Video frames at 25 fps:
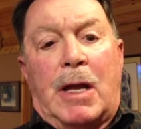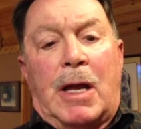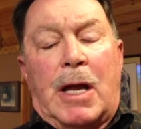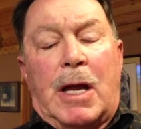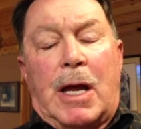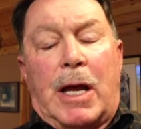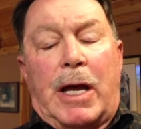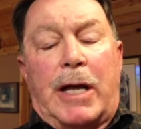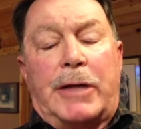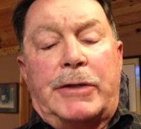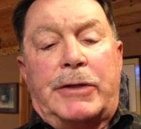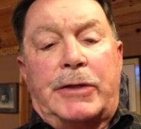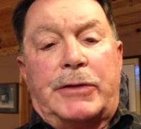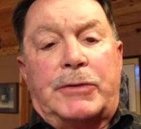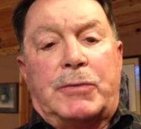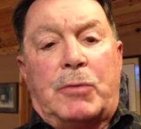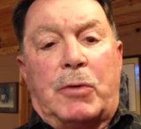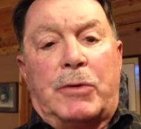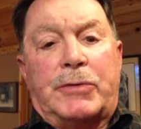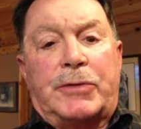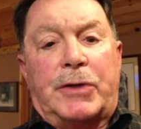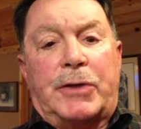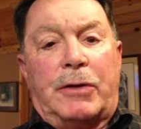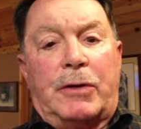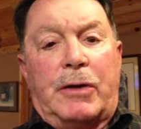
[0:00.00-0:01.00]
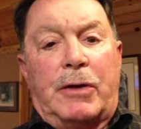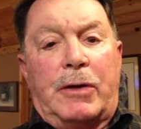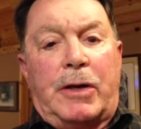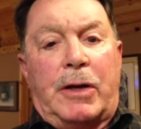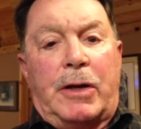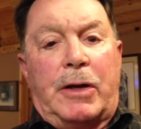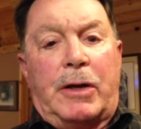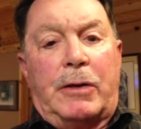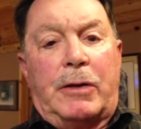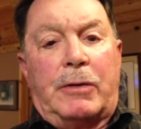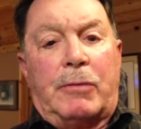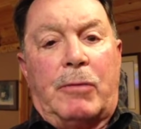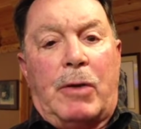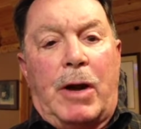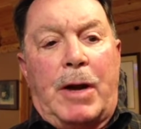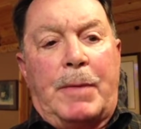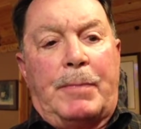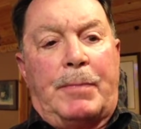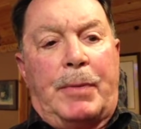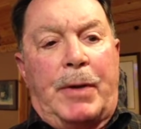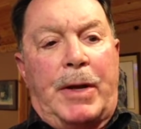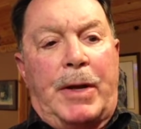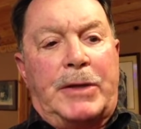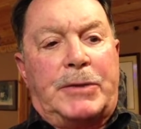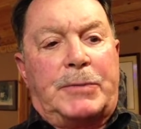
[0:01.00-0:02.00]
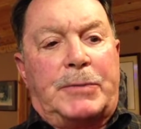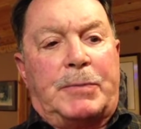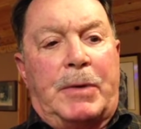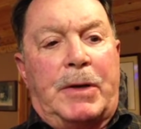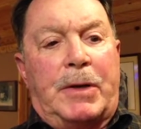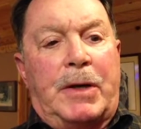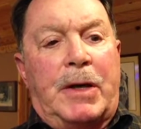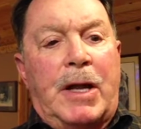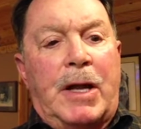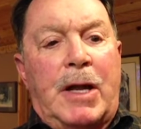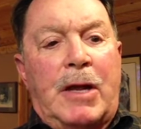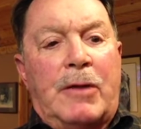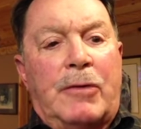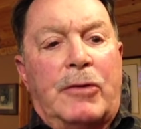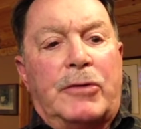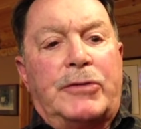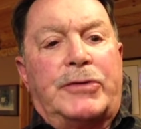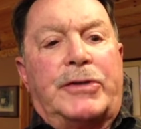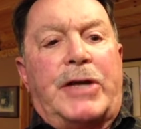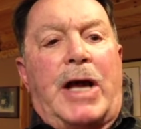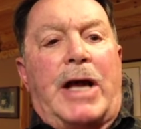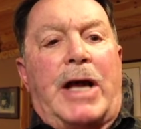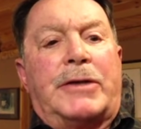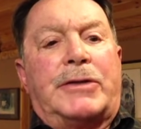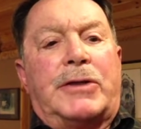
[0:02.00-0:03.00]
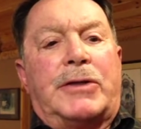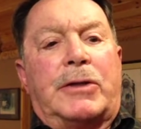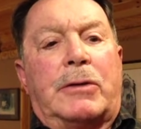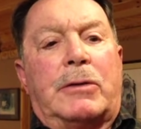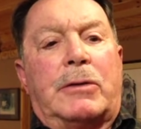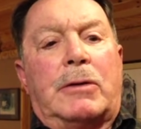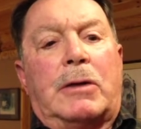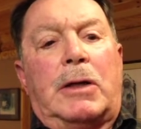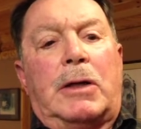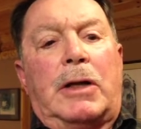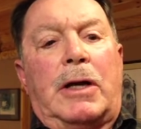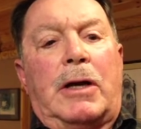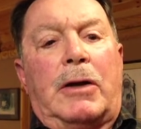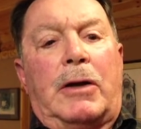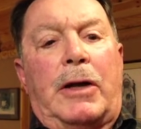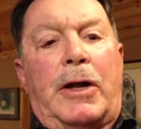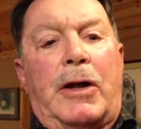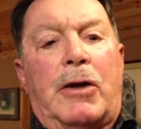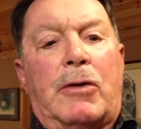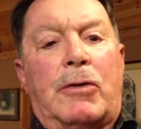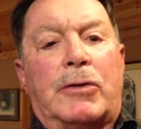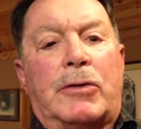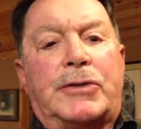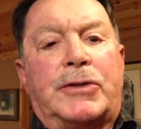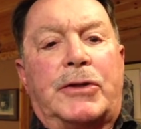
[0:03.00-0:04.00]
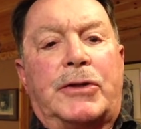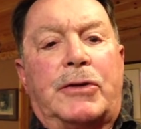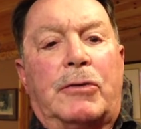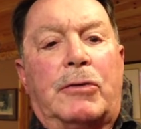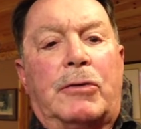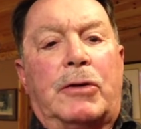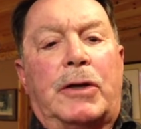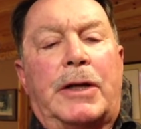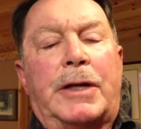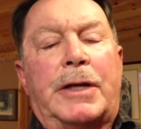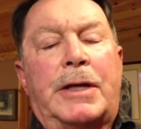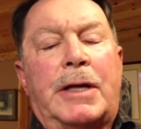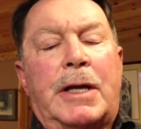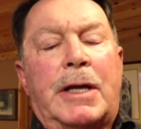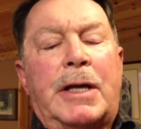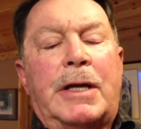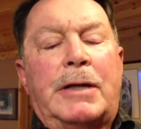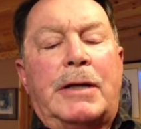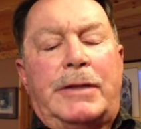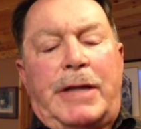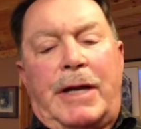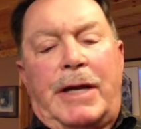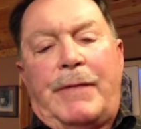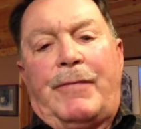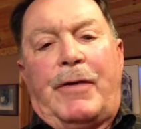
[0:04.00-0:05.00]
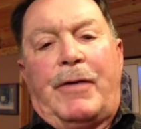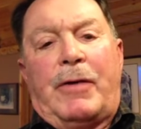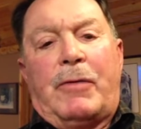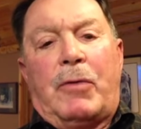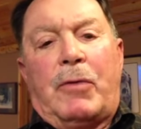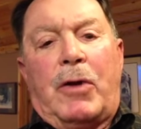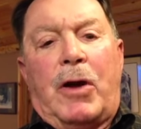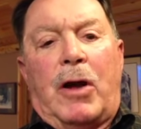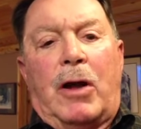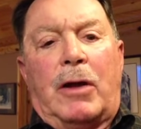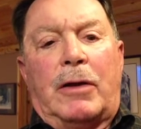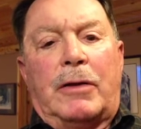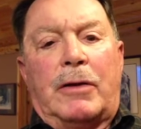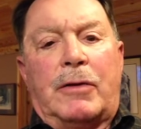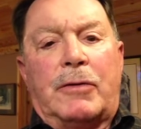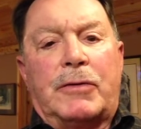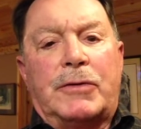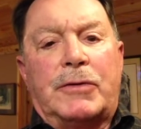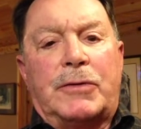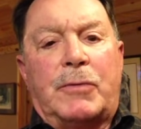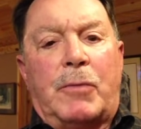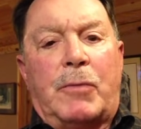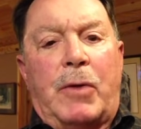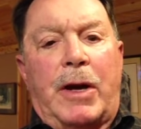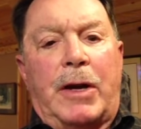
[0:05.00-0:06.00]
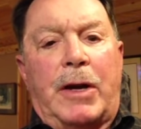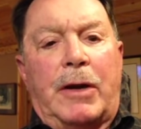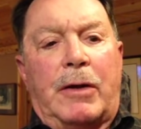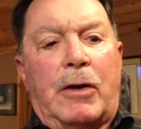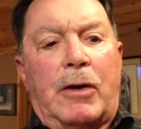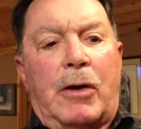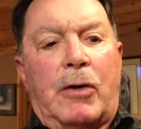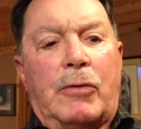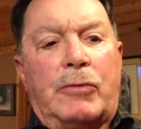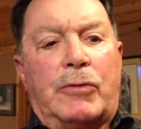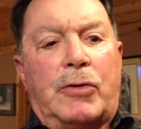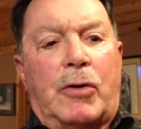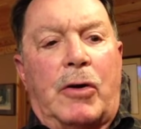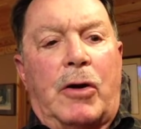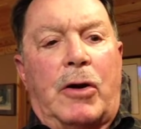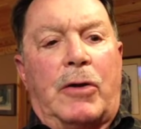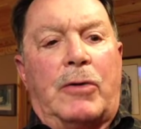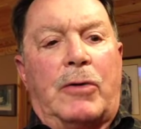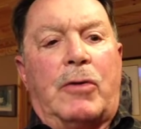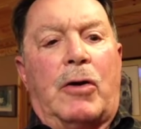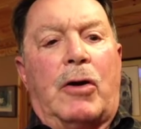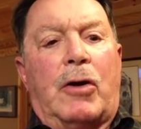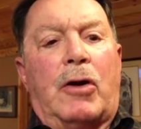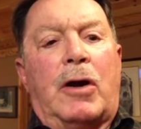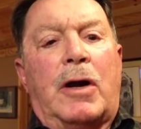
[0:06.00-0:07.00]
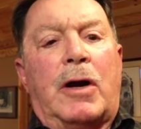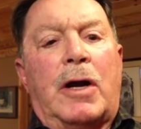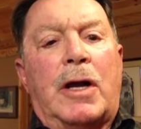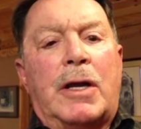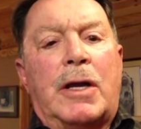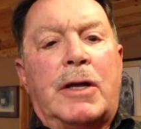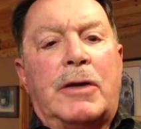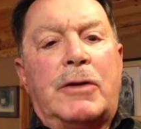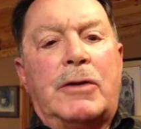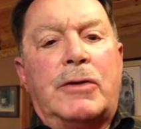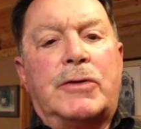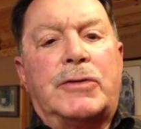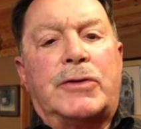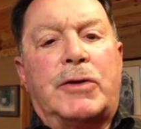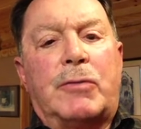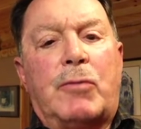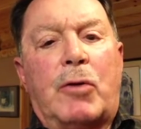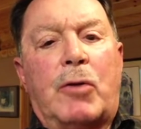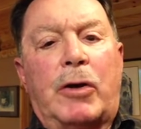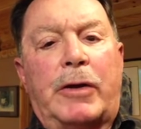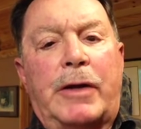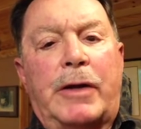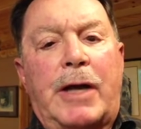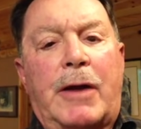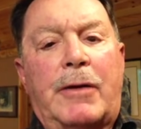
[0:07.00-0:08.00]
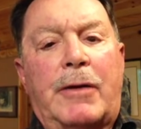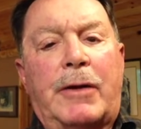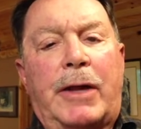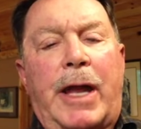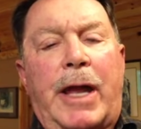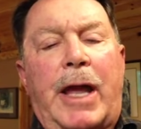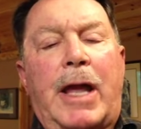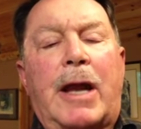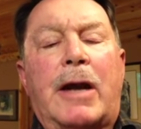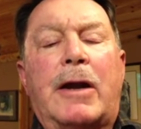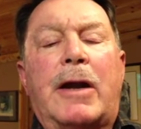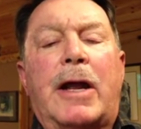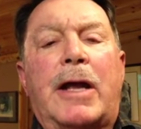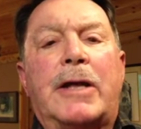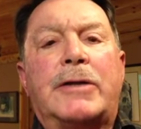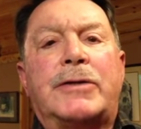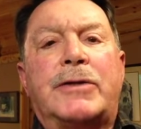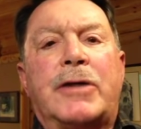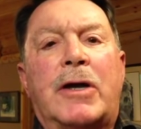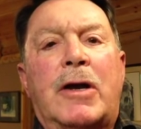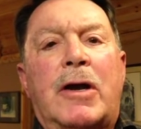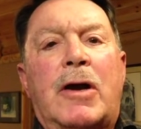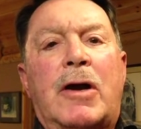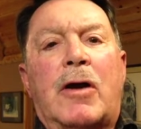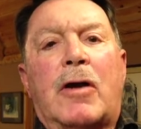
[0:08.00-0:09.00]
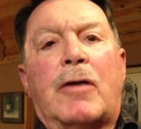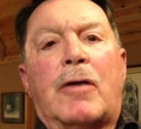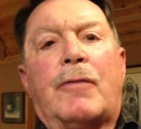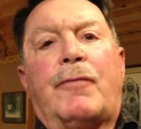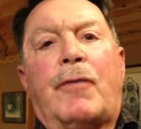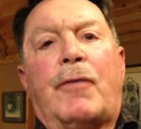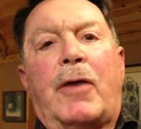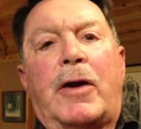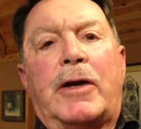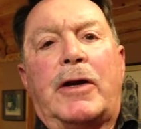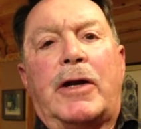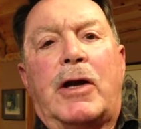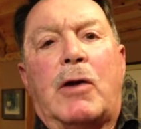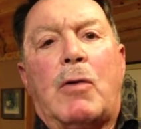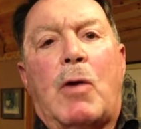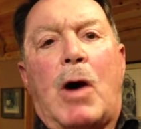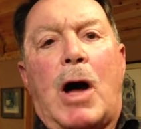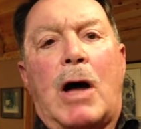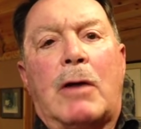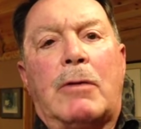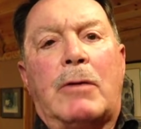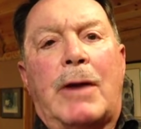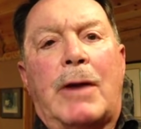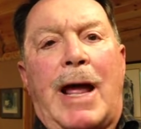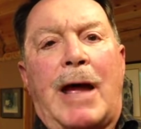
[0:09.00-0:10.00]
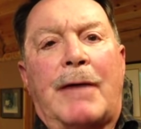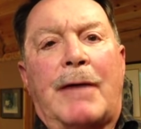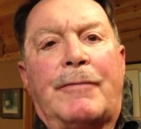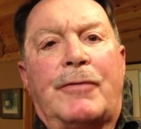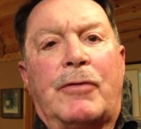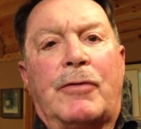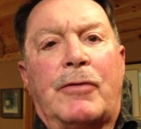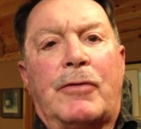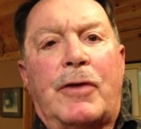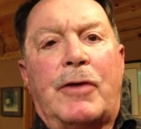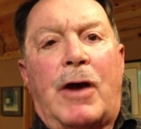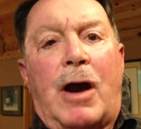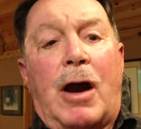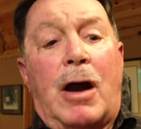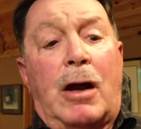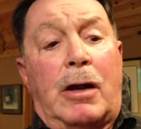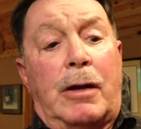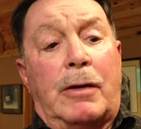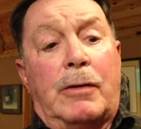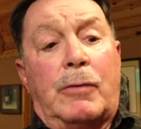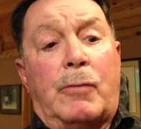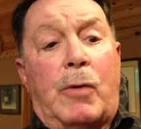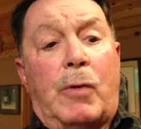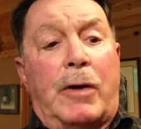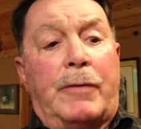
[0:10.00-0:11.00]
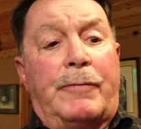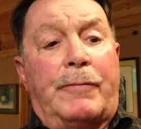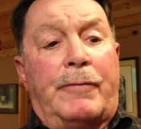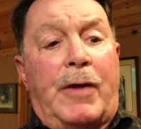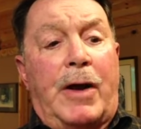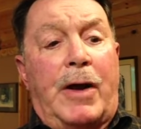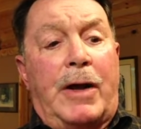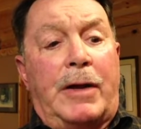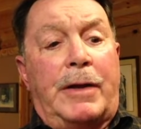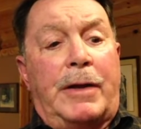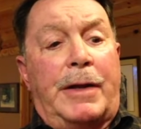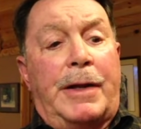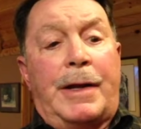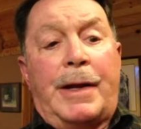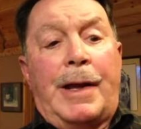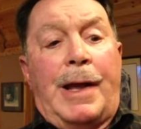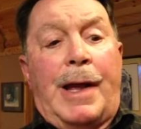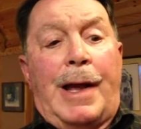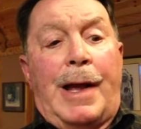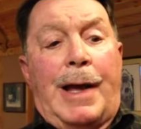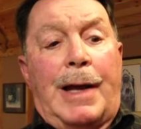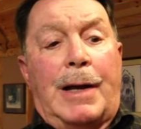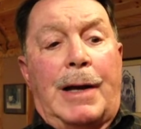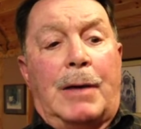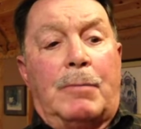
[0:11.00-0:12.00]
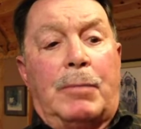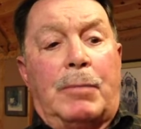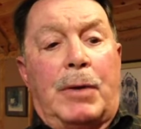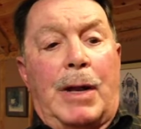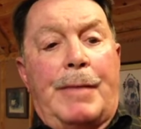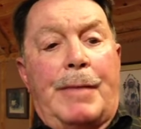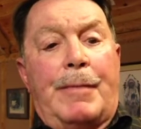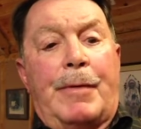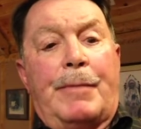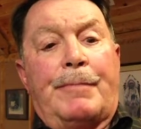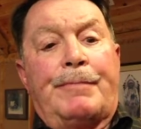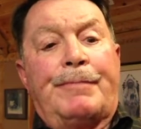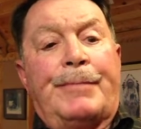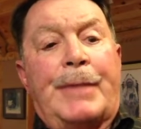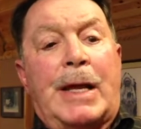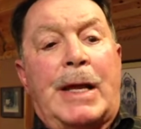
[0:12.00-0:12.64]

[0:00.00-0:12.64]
I just wasn't looking in the right place, but those signs are clearly old school, and TV, we all know, is the way to go. Door-to-door used to work. Now the candidates are afraid to go out after dark, and quite frankly, I don't blame them.